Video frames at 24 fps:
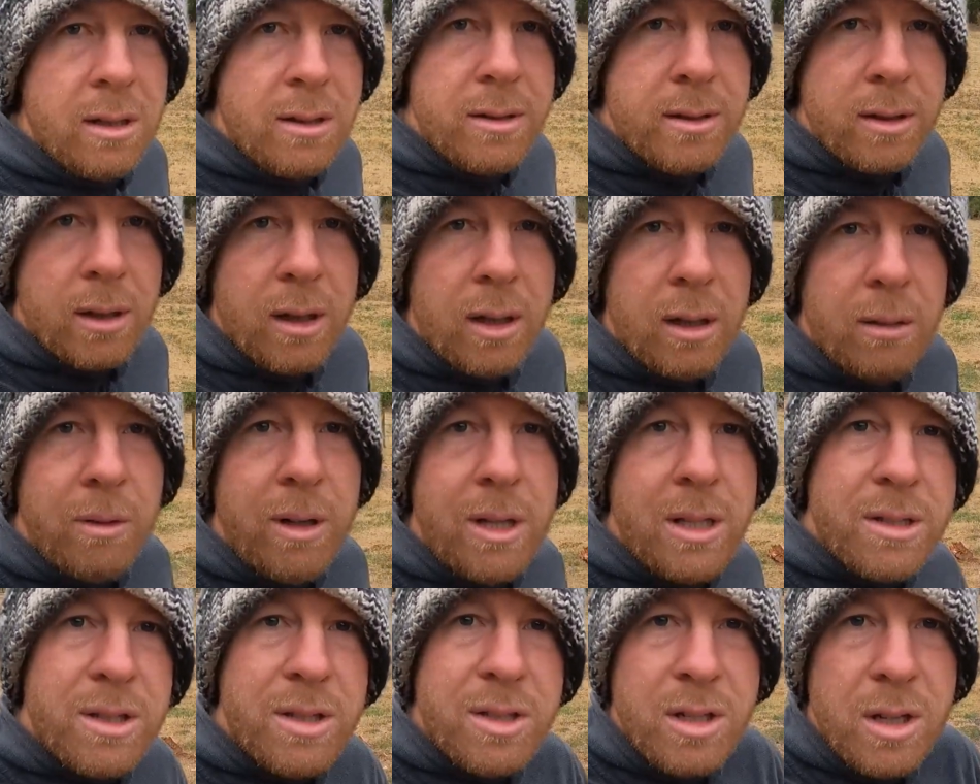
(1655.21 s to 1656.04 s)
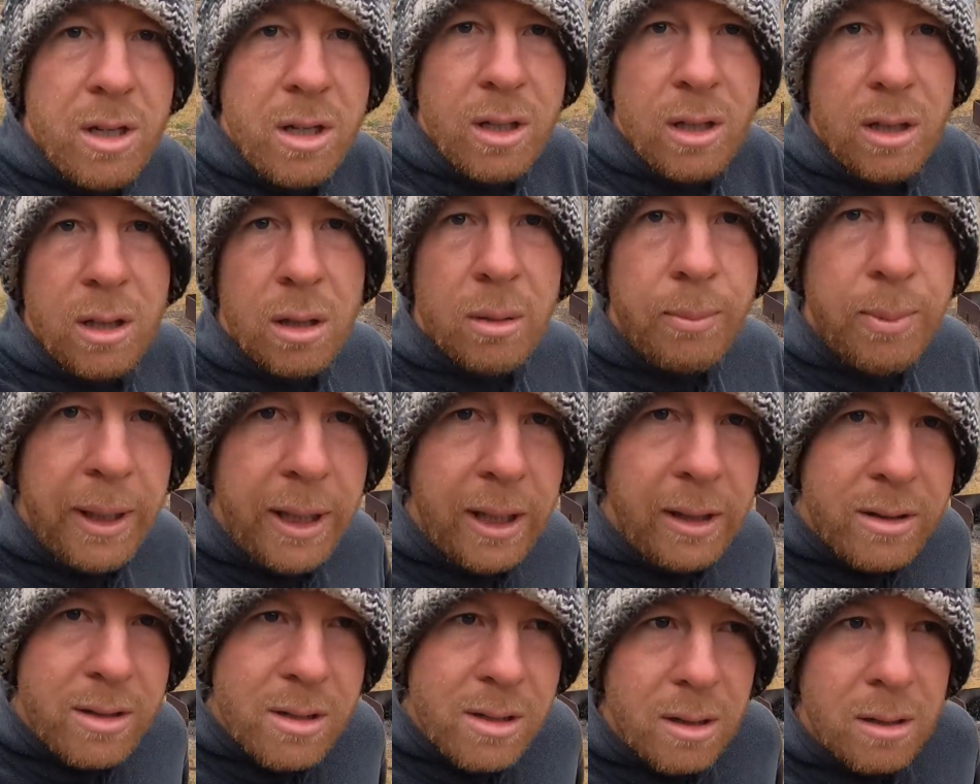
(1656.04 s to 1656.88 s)
So the weather's turned a little
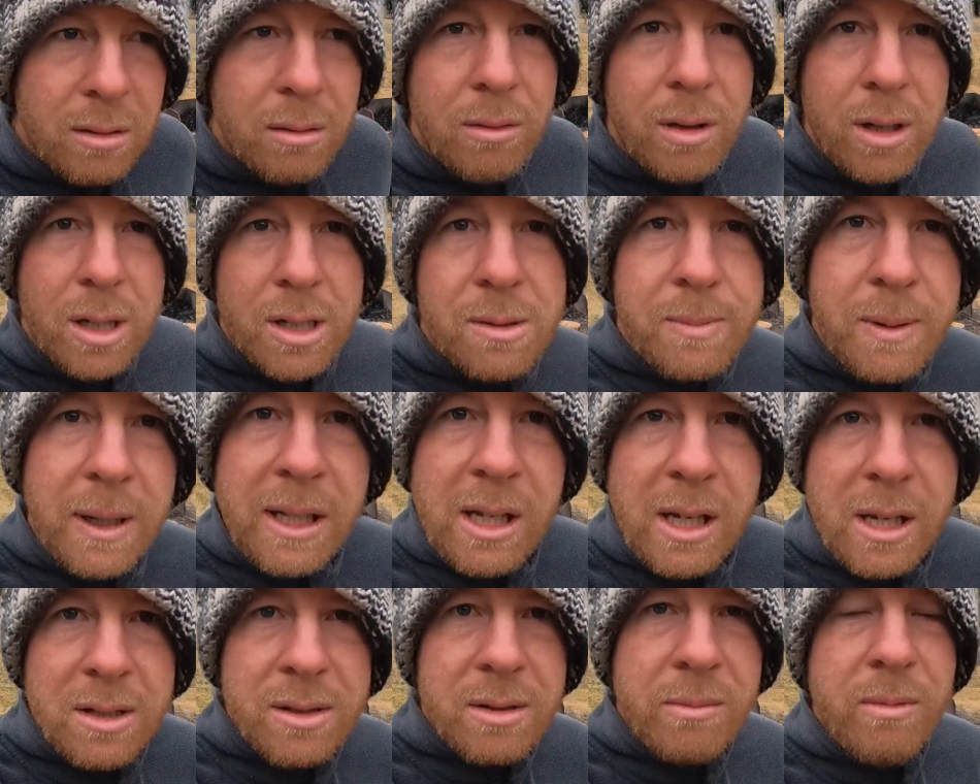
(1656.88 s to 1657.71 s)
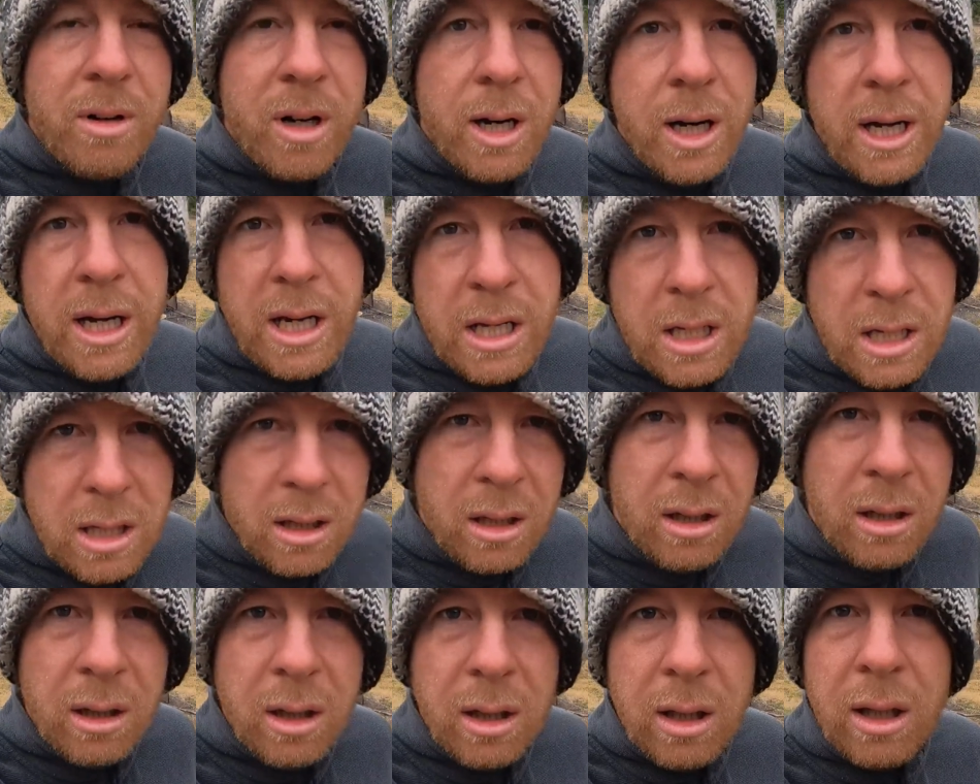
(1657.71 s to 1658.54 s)
bit. We're expecting some rain
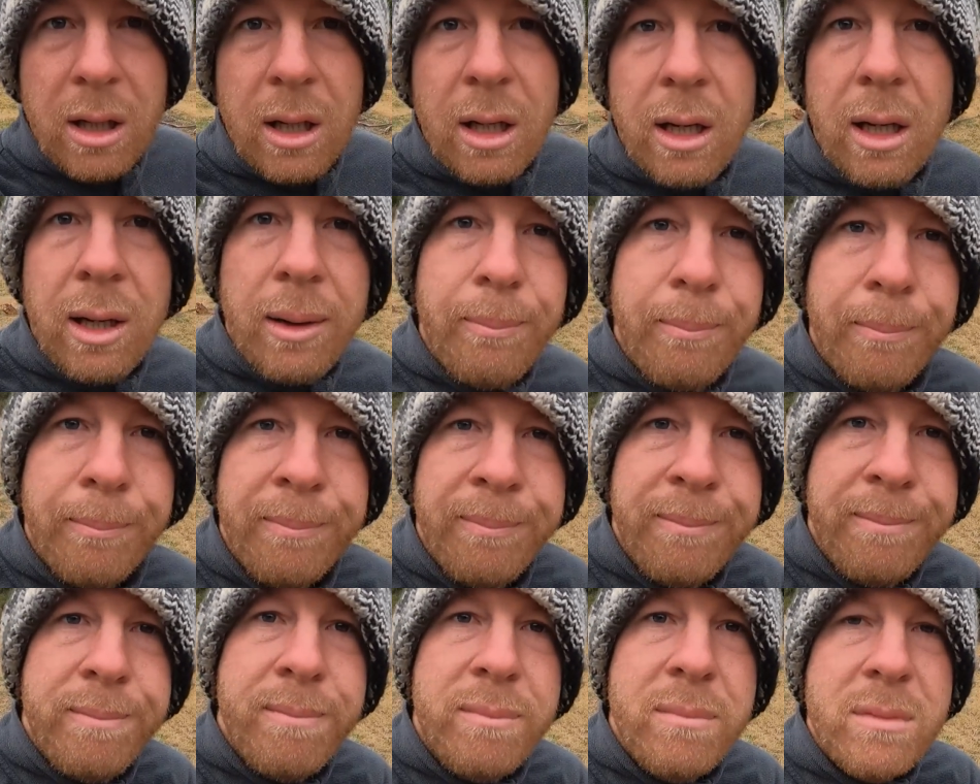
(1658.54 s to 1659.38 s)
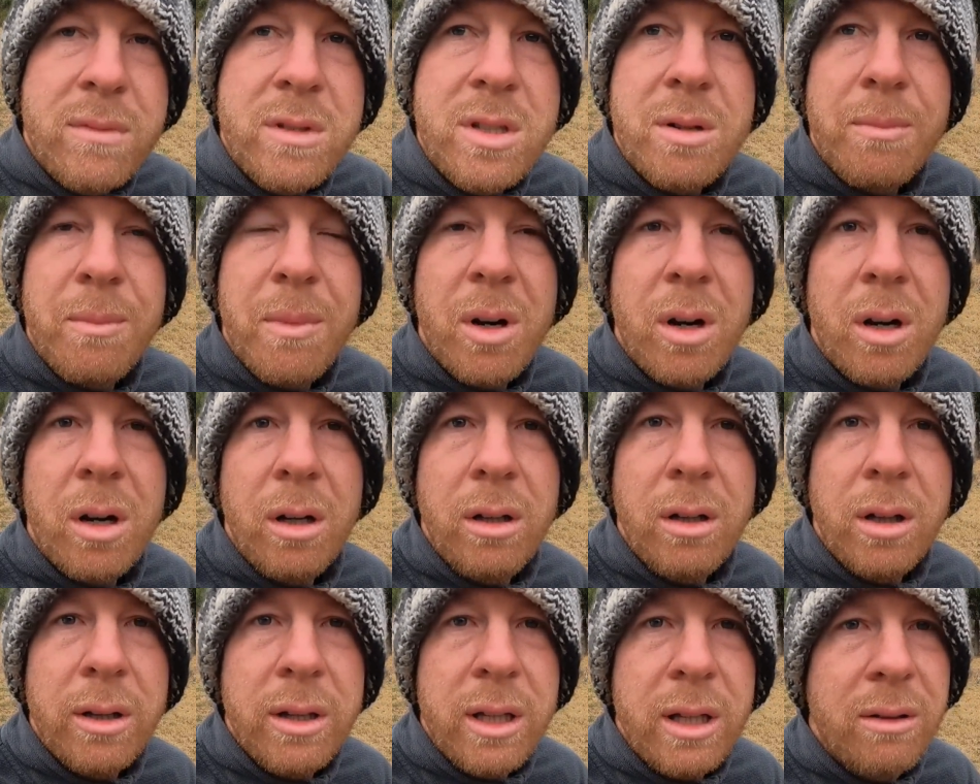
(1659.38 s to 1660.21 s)

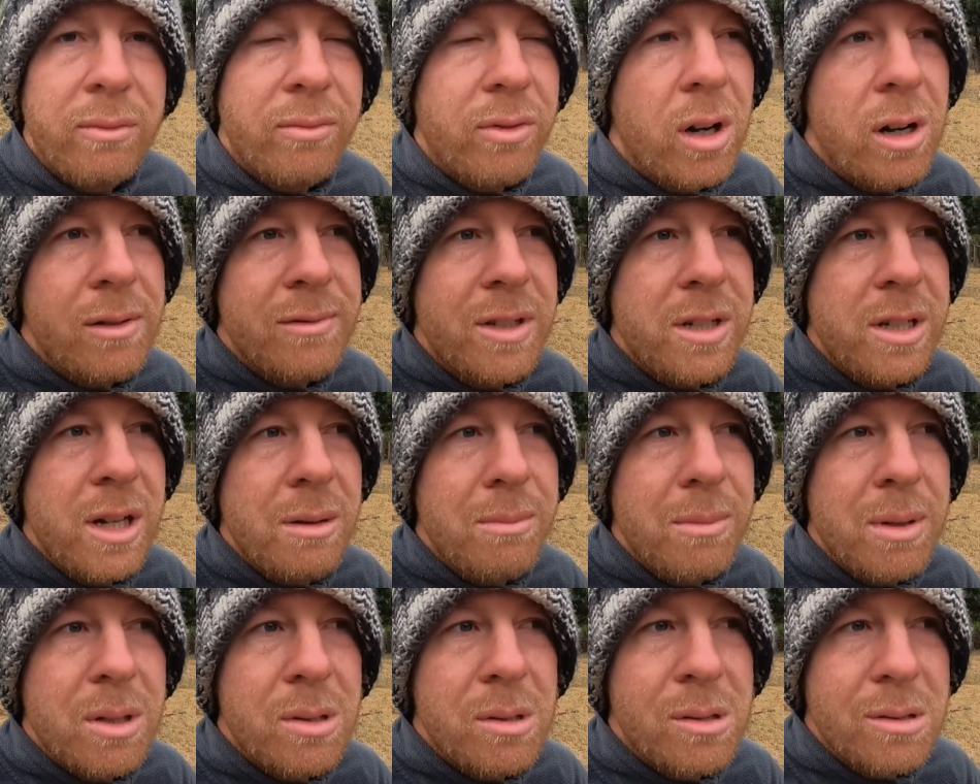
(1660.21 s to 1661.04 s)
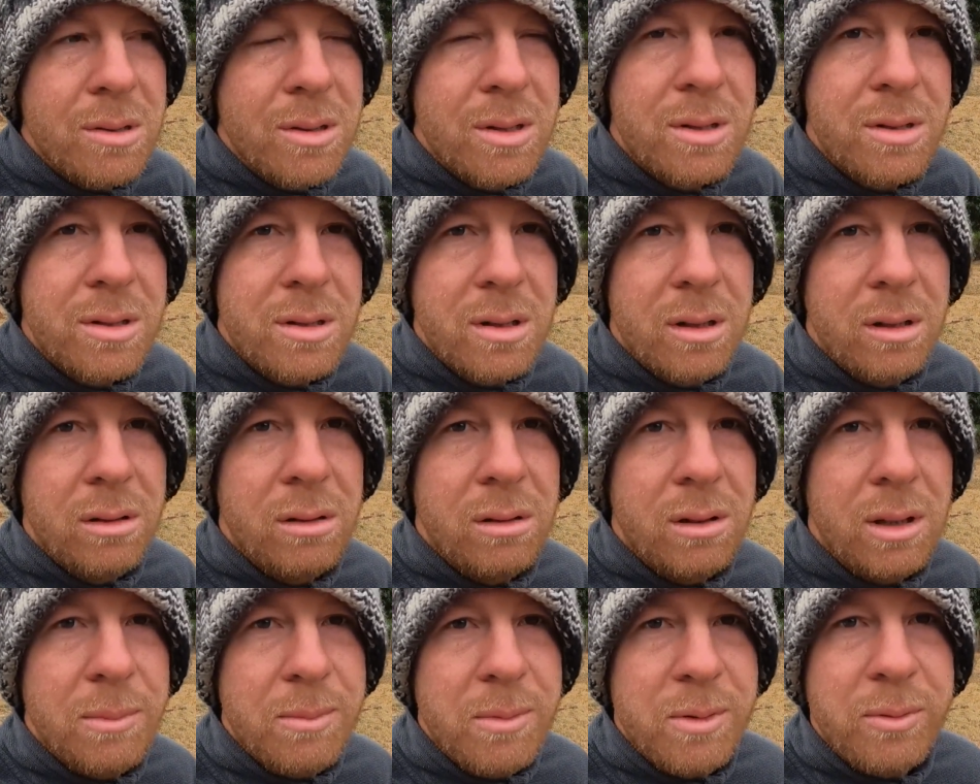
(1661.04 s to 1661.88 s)
tomorrow, I think 5 to 10 mils,
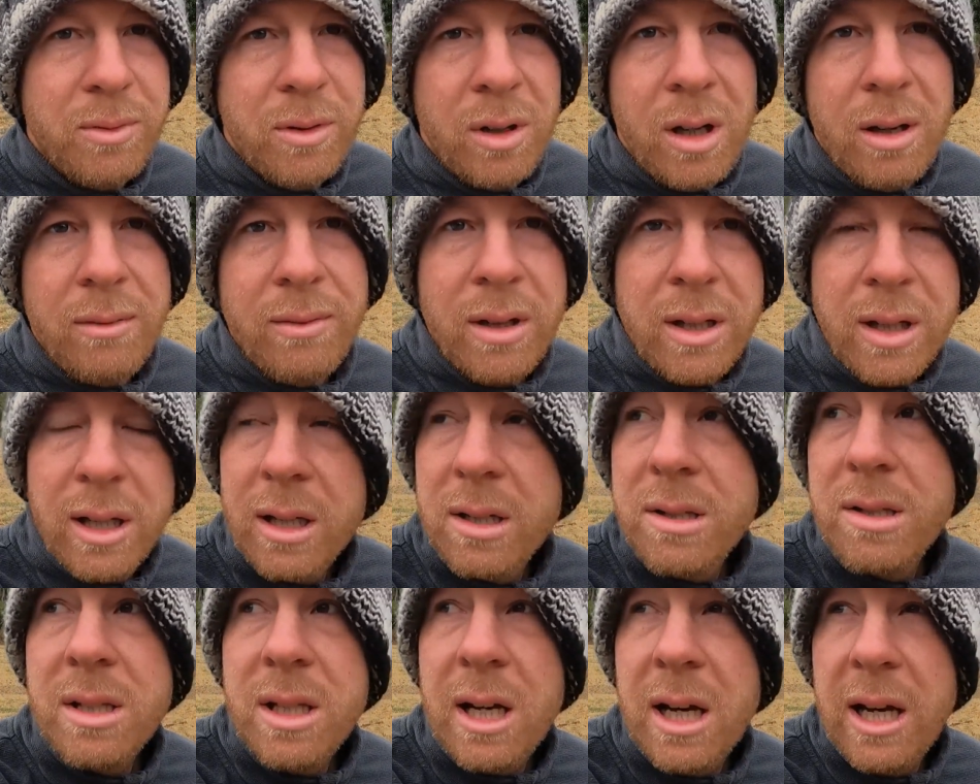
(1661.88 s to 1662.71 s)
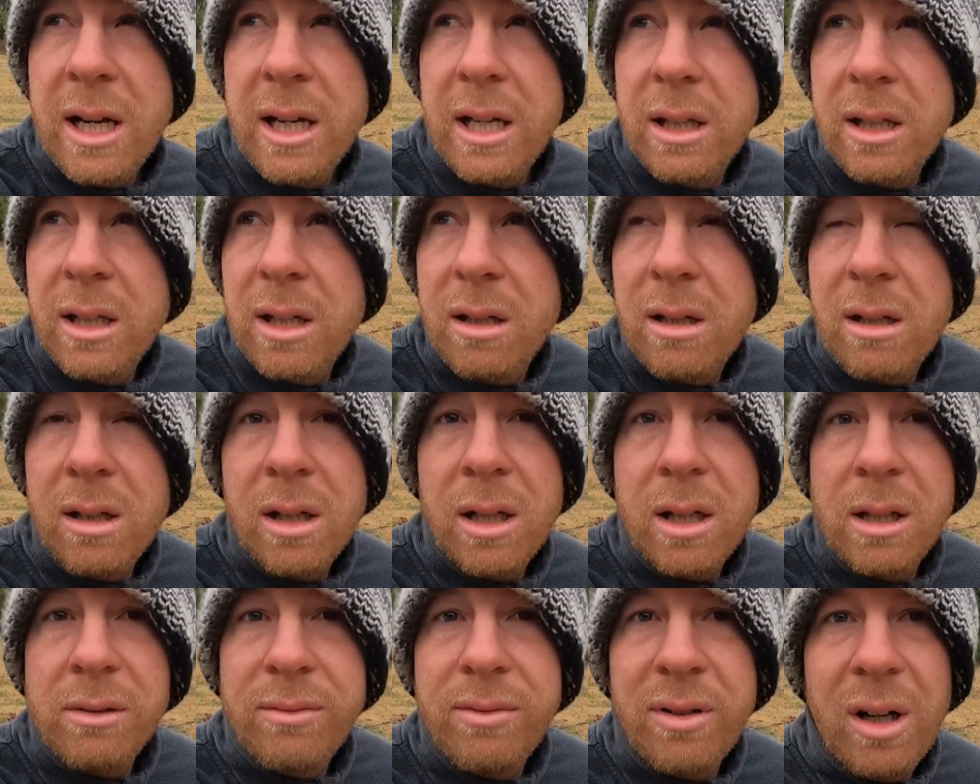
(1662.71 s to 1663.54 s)
up to 5 the next day, and then
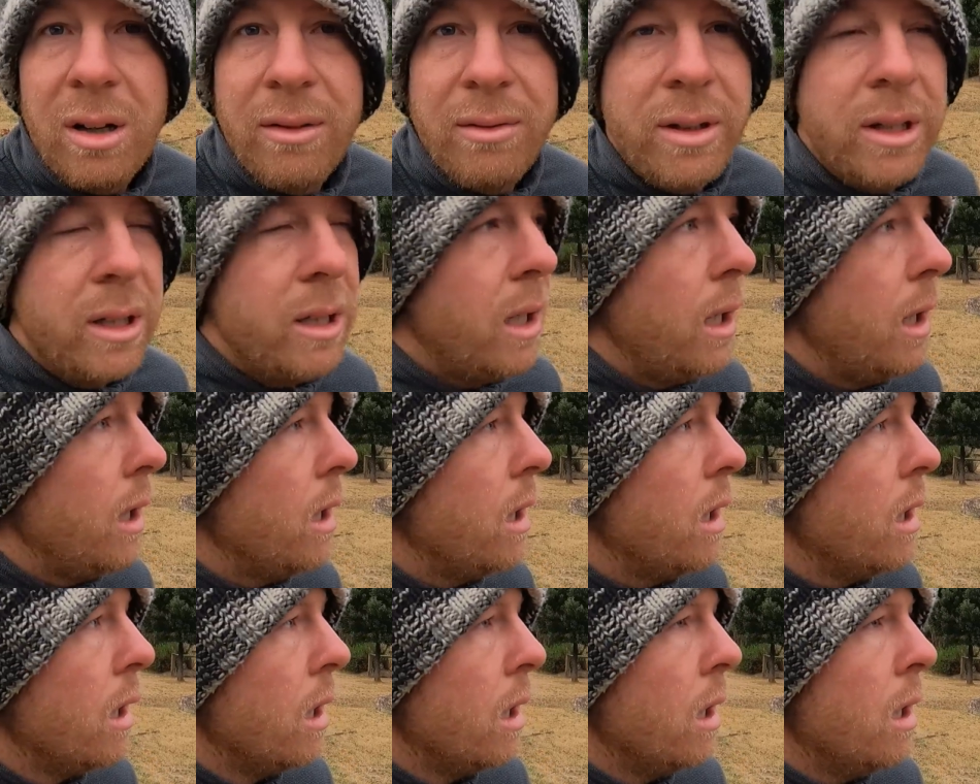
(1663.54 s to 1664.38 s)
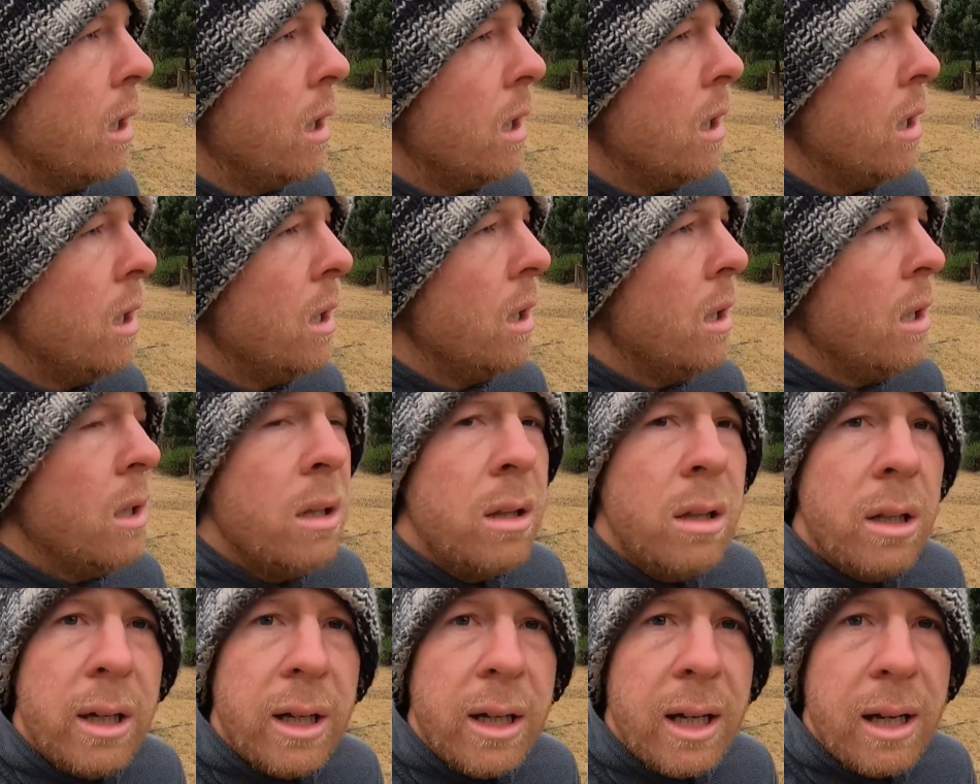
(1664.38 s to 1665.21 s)
another 5 to 10
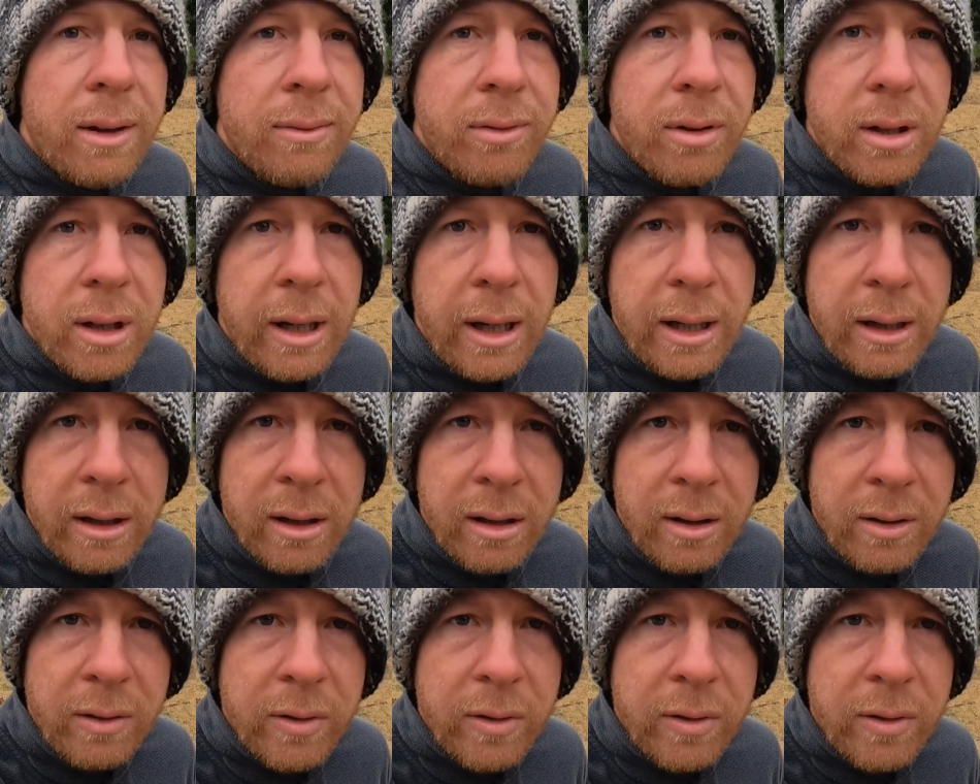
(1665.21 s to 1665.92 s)
the day after that.